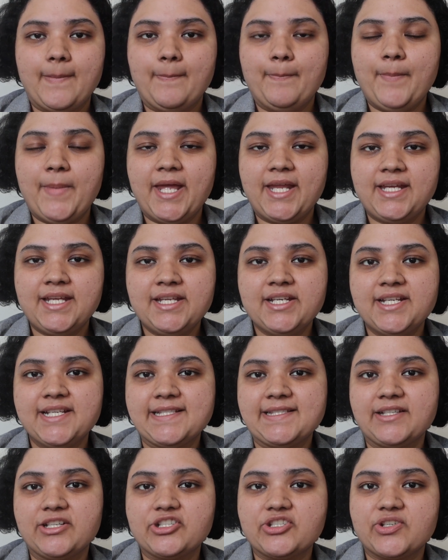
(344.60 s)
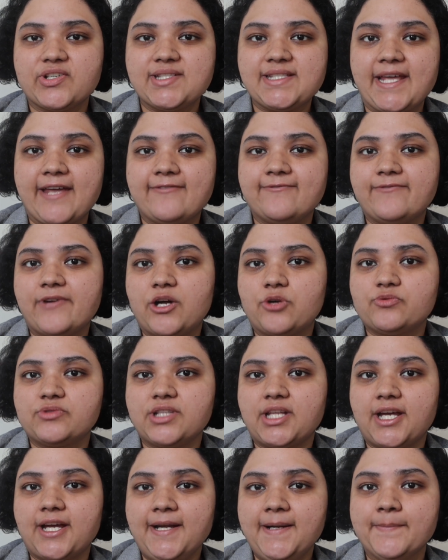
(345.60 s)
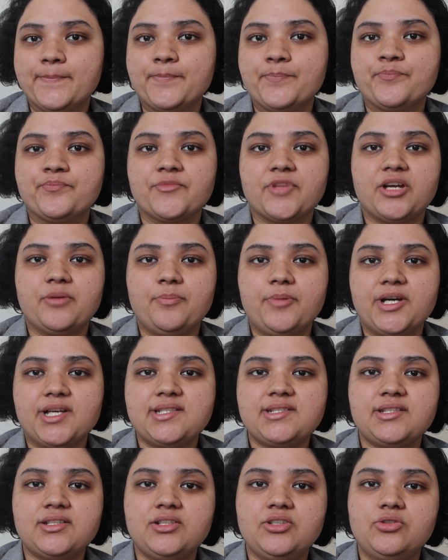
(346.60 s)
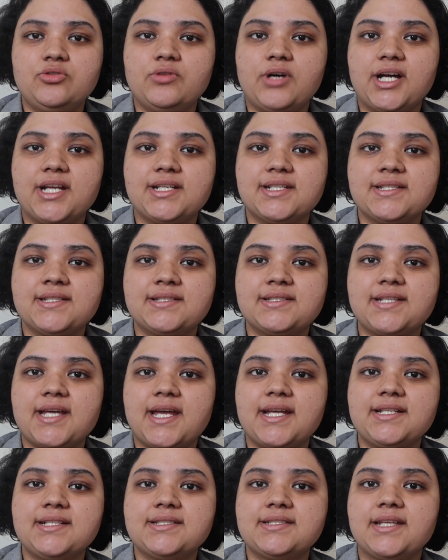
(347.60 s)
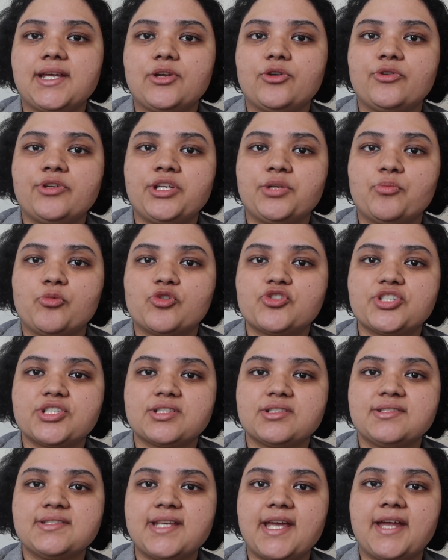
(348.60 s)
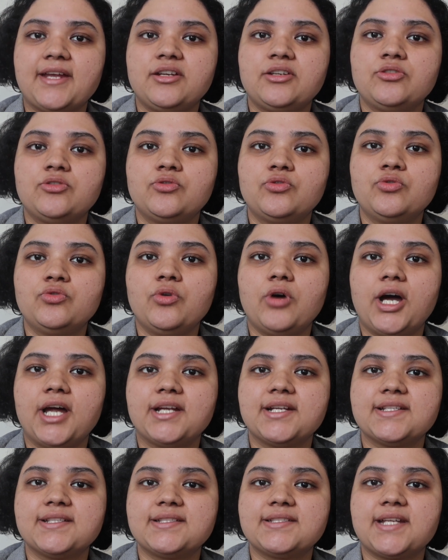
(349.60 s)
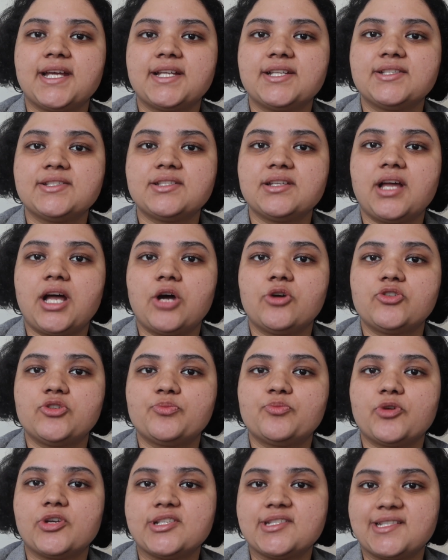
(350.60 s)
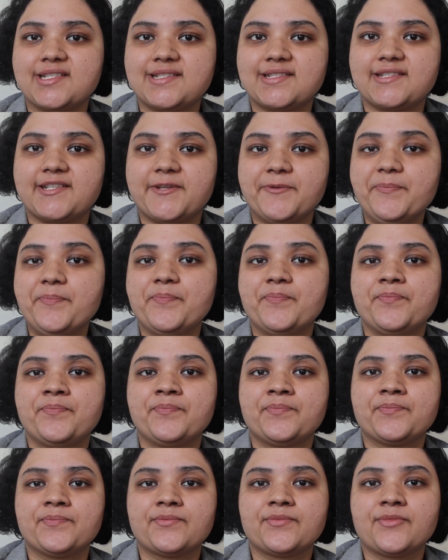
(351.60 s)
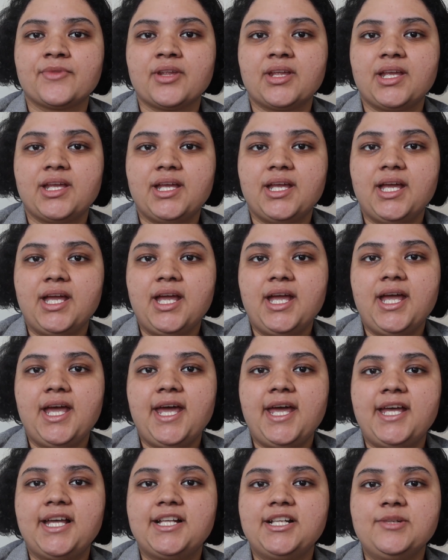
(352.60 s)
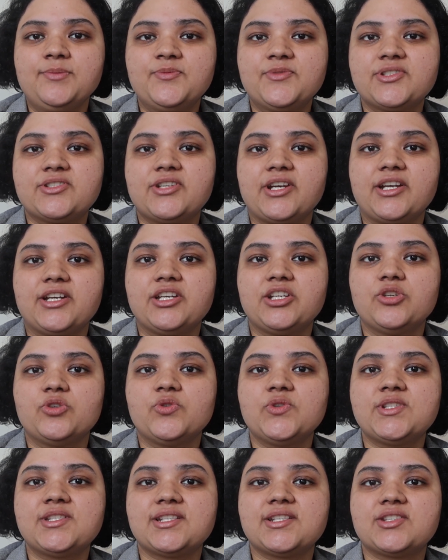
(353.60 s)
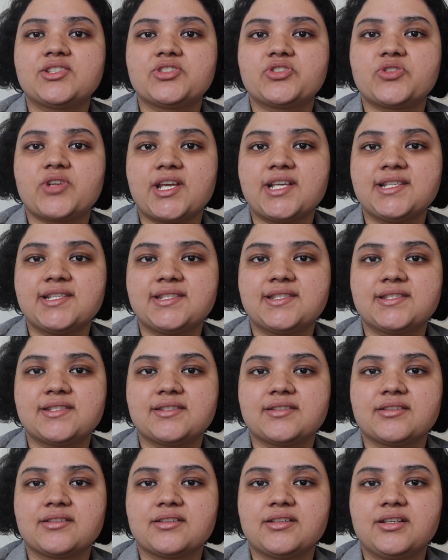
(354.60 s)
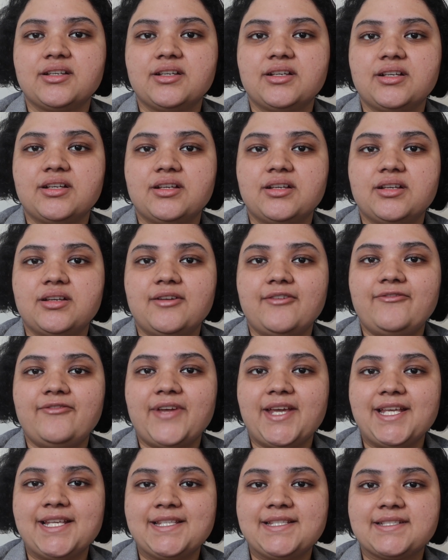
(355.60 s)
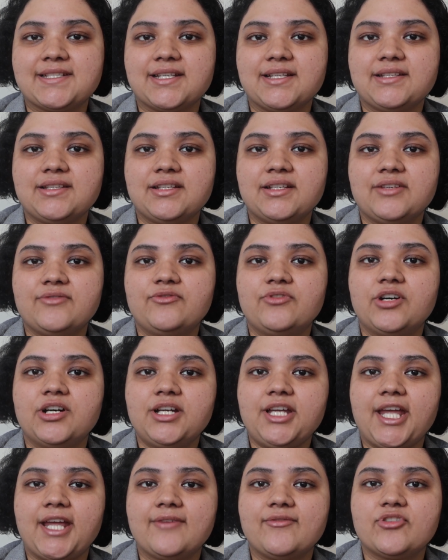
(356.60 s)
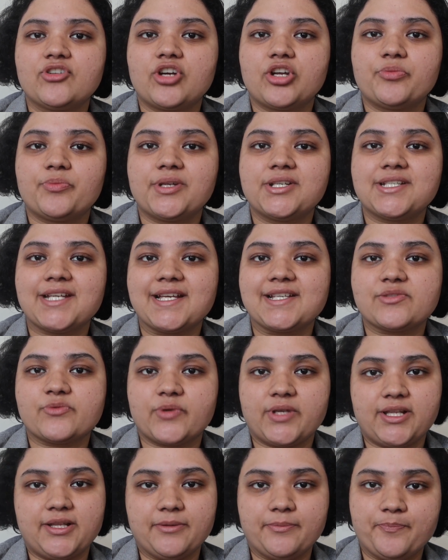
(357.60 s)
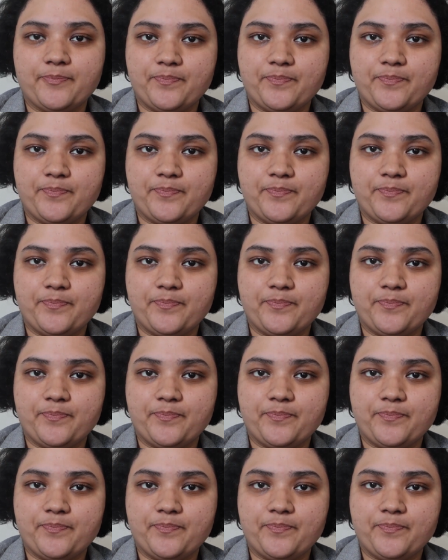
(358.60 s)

many researchers have found that a person who understands their own emotions and who understands how to process them helps reduce the stress faced in the work environment as well.